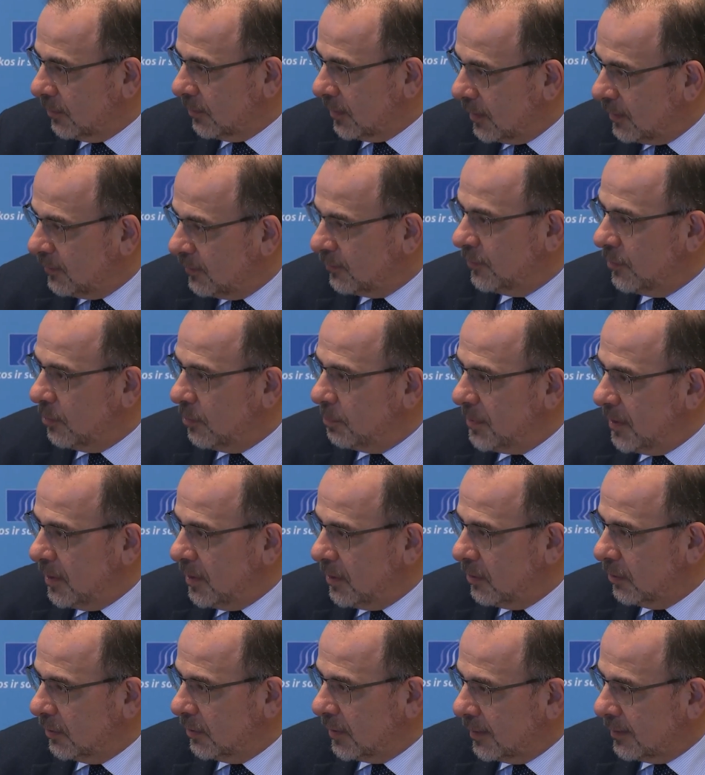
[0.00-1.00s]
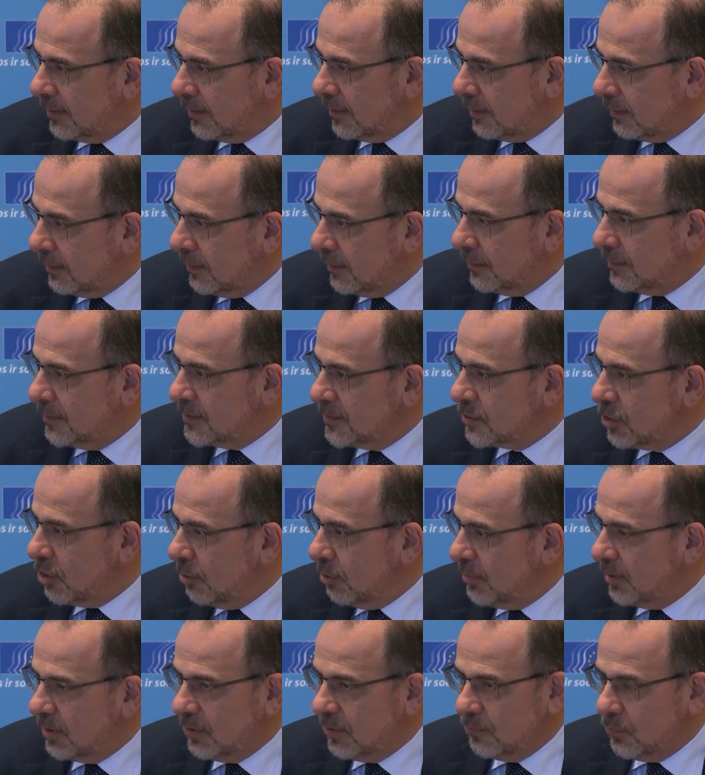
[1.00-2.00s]
It's the opinion that uh, this
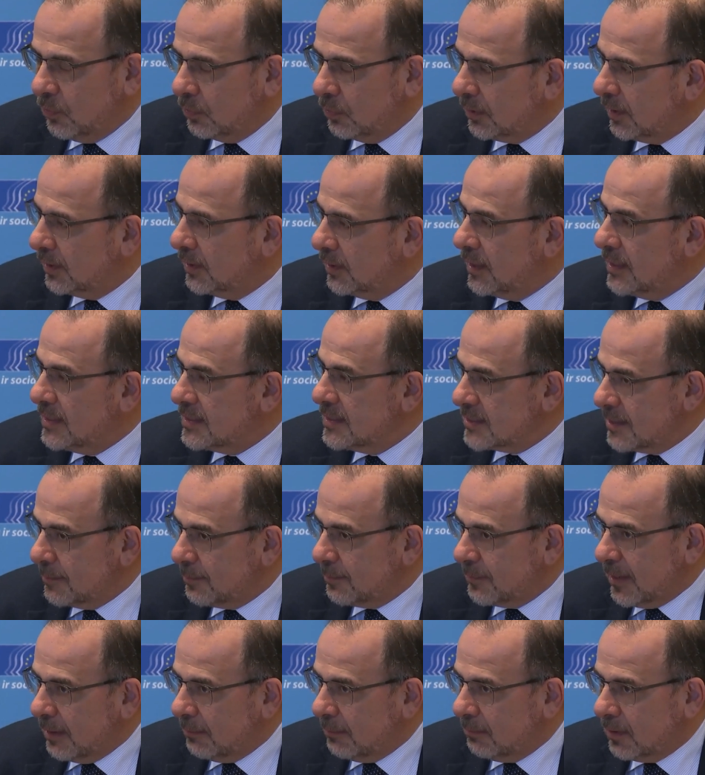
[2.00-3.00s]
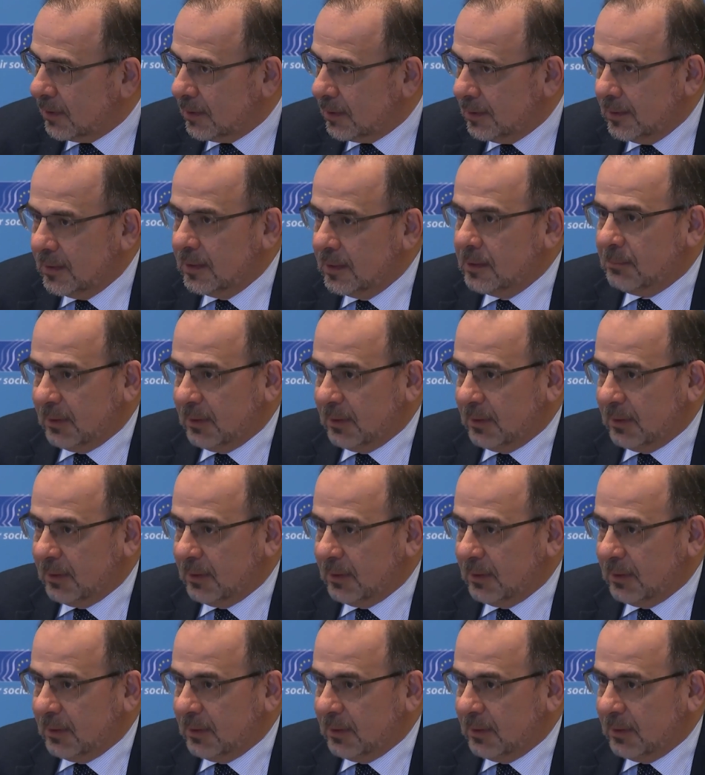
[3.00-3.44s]
committee voted in September.